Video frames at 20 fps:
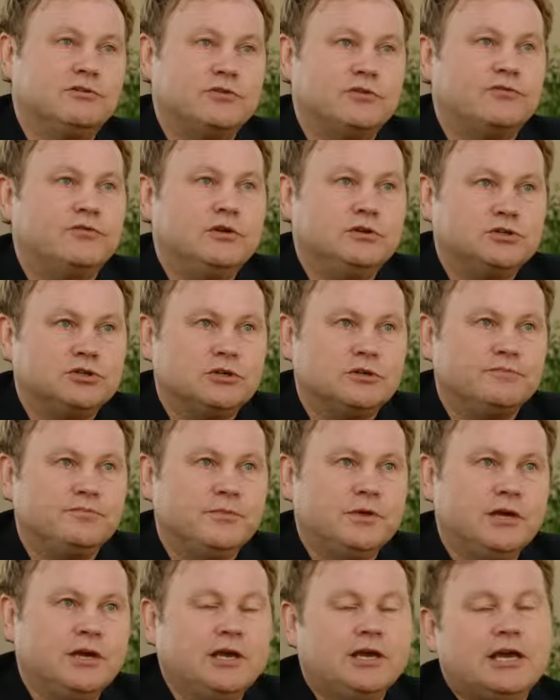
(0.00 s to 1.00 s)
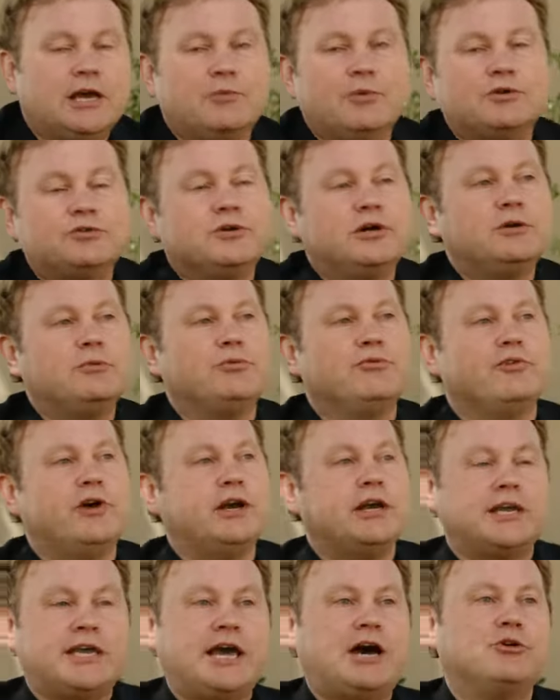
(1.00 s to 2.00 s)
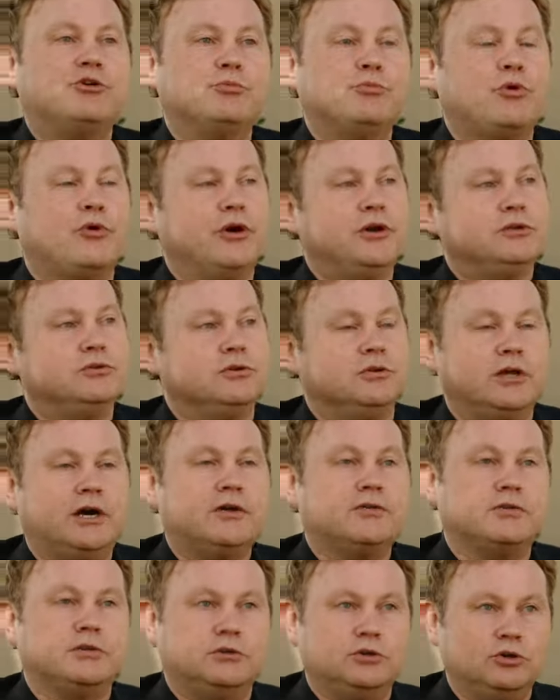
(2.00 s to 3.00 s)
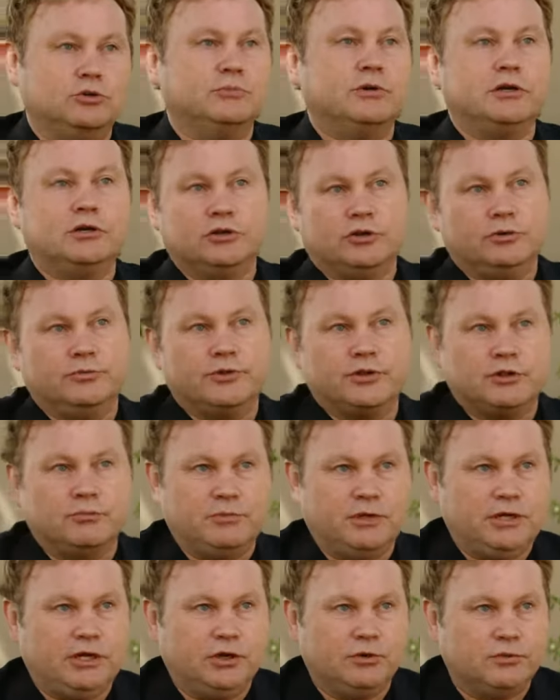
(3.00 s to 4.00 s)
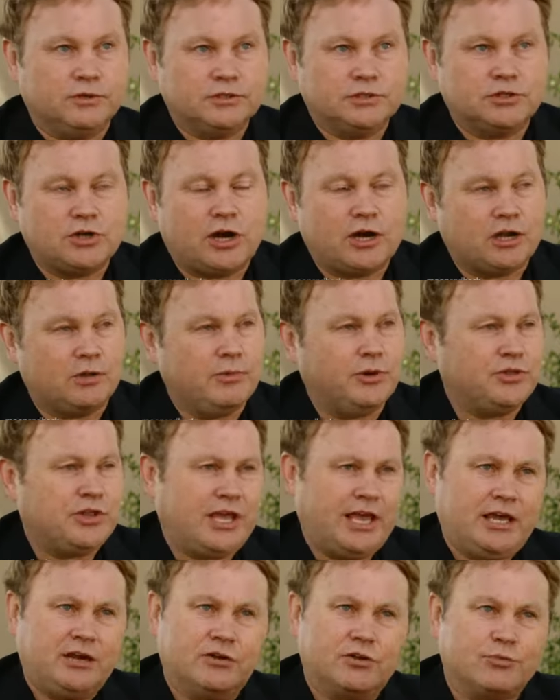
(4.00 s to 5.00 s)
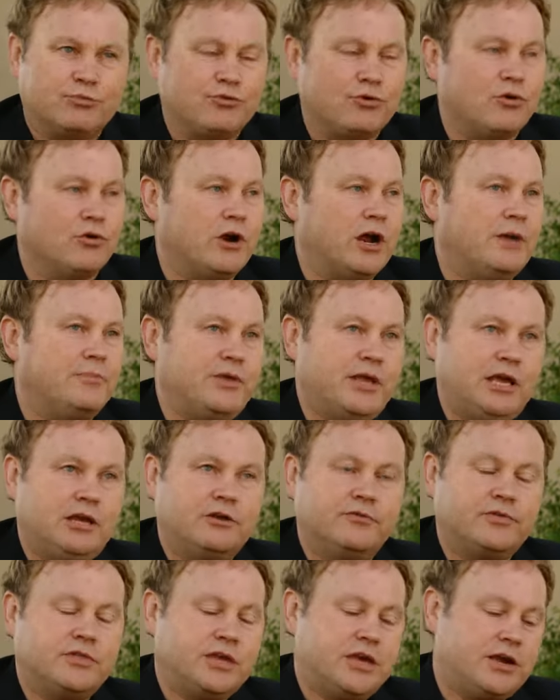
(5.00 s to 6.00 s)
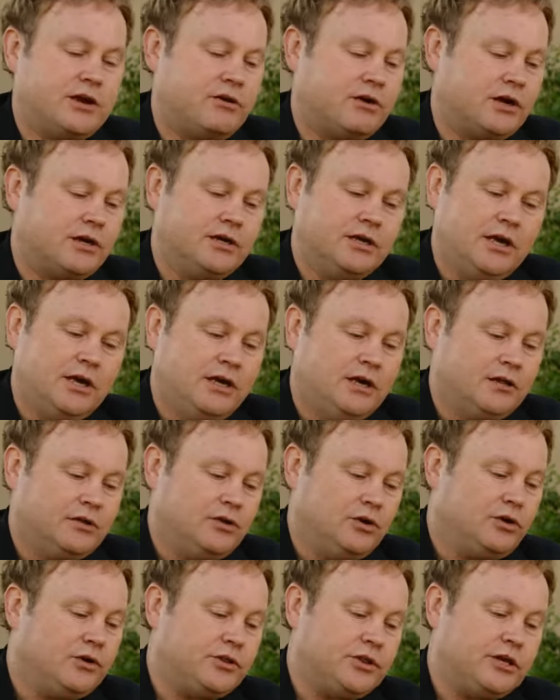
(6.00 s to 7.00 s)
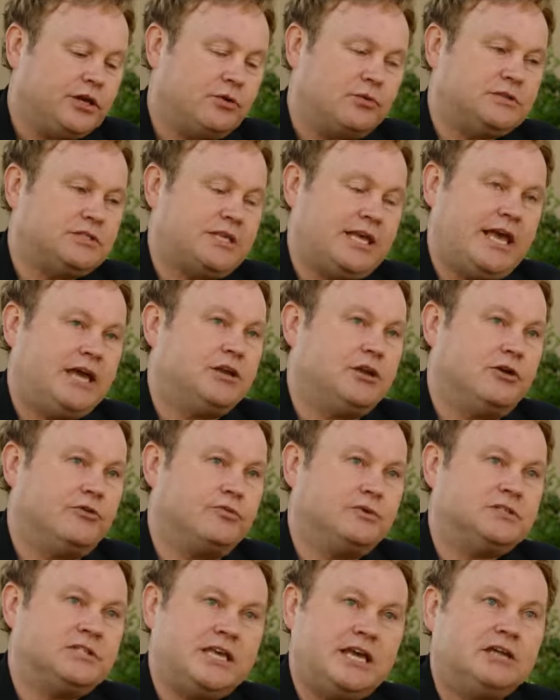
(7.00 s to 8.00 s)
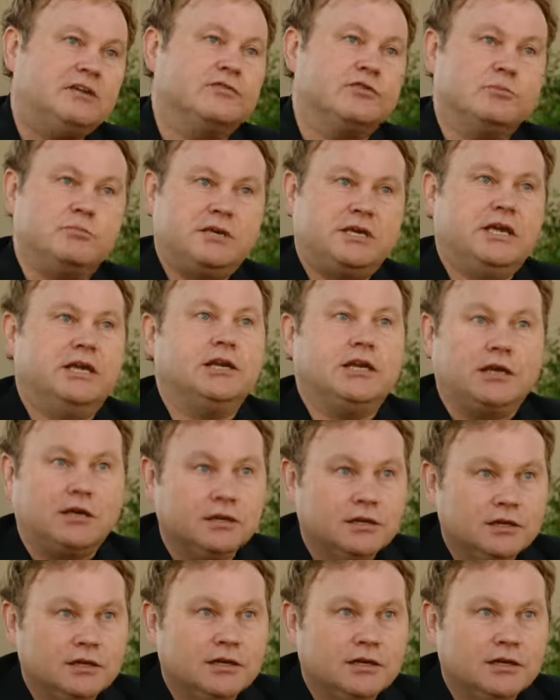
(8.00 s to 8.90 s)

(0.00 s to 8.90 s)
of the future. And we're trying to provide a counterpoint to a lot of the doom and gloom that the media was talking about, the end of the program, the end of the era. The only thing it was the end of was the end of the beginning.